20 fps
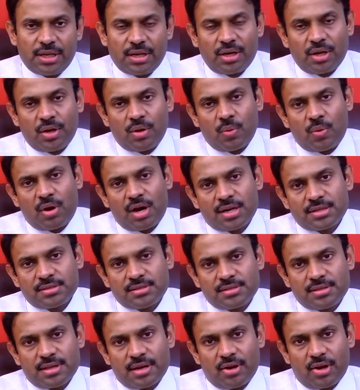Now what
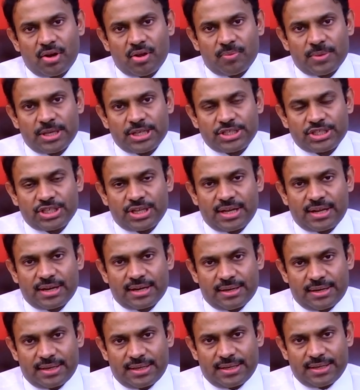does this ergonomic chair
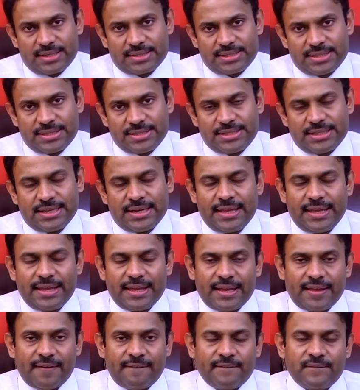essentially
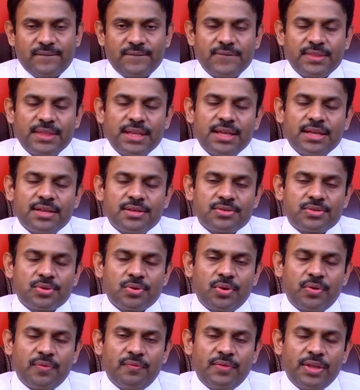have?
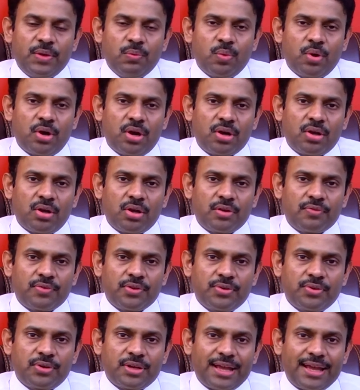So we want all of
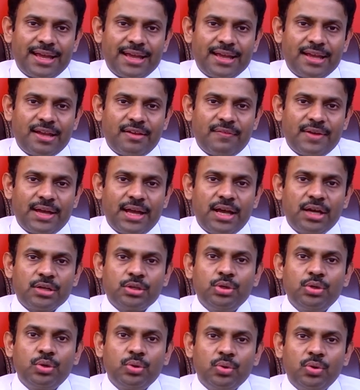you to have a
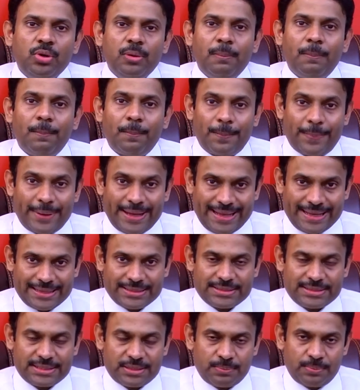good back
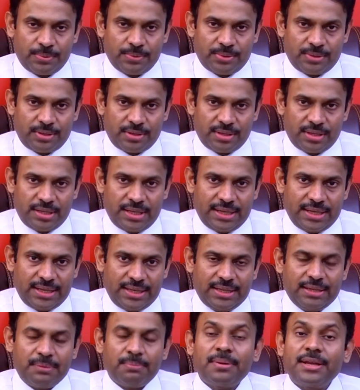support
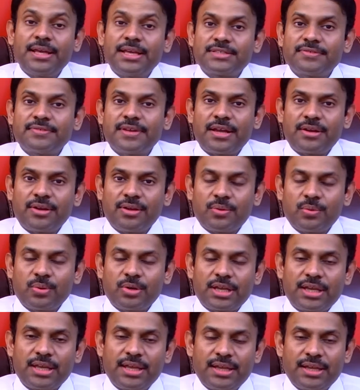in the place where you're
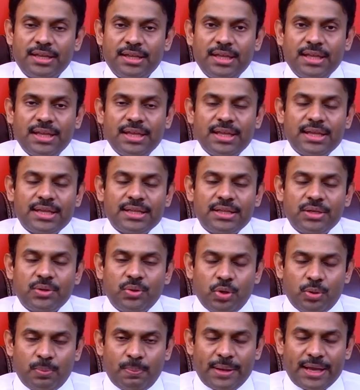working. The
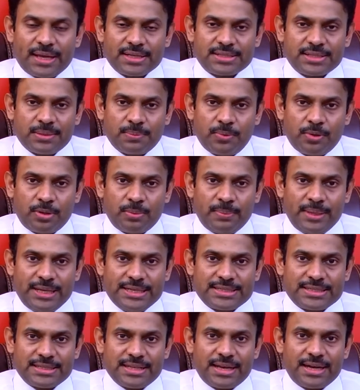good back support
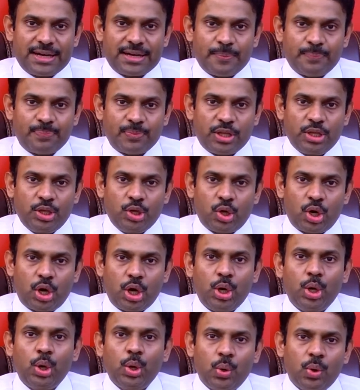means that your
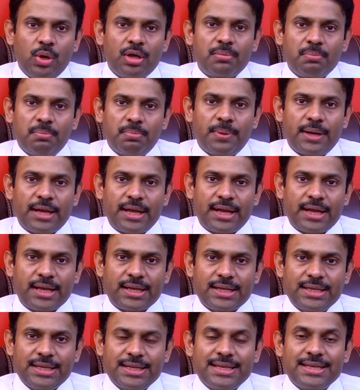lower
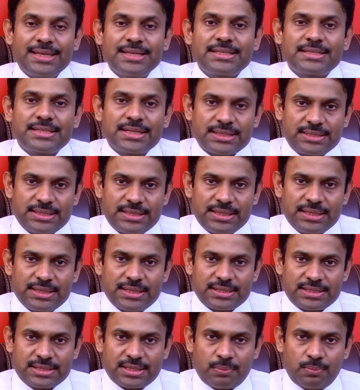back is touching the
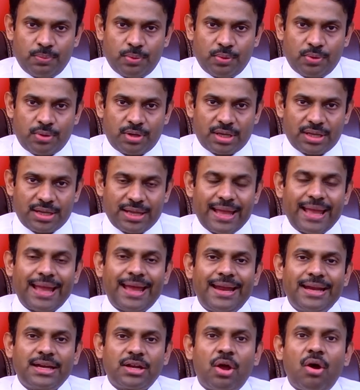support
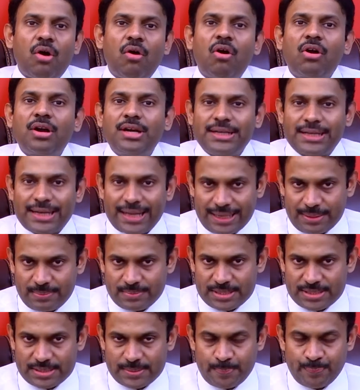at all
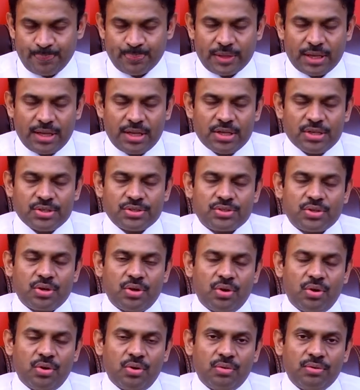times.
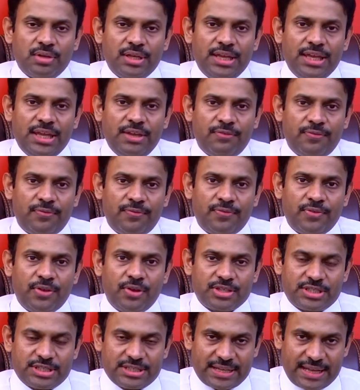So if
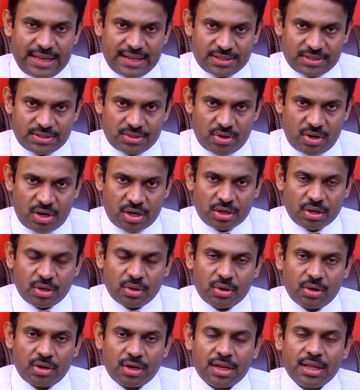your chair is not
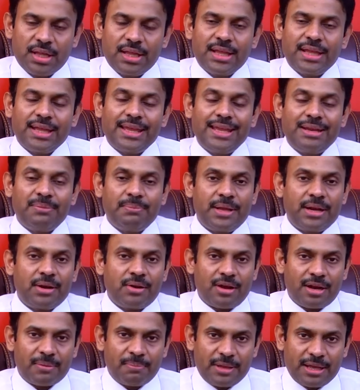good, it may
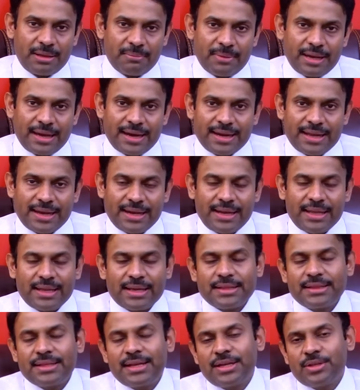not be a bad
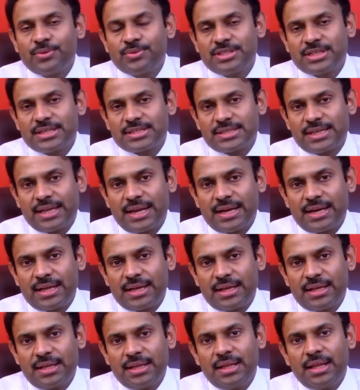idea that you just get
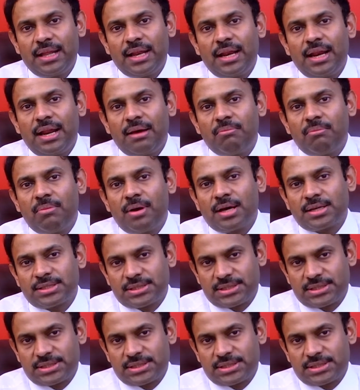a lumbar